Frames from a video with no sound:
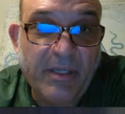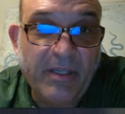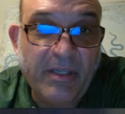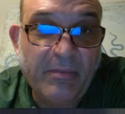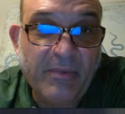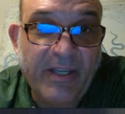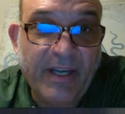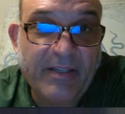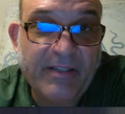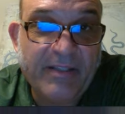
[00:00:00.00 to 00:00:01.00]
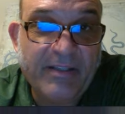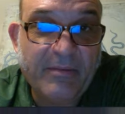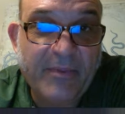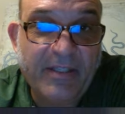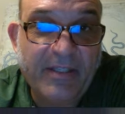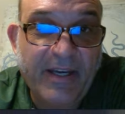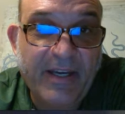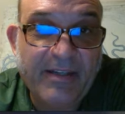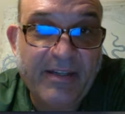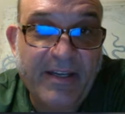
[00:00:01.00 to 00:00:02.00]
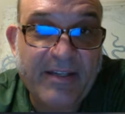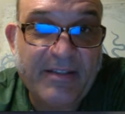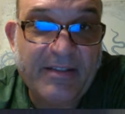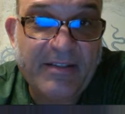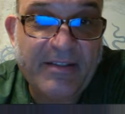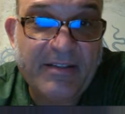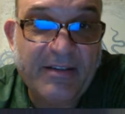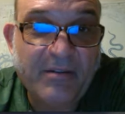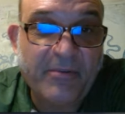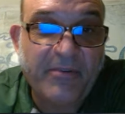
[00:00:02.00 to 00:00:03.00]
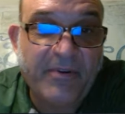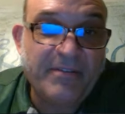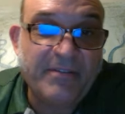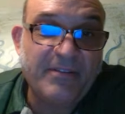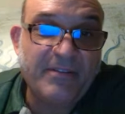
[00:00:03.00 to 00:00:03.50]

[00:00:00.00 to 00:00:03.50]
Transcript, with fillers: The income tax system in the United States is considered a progressive.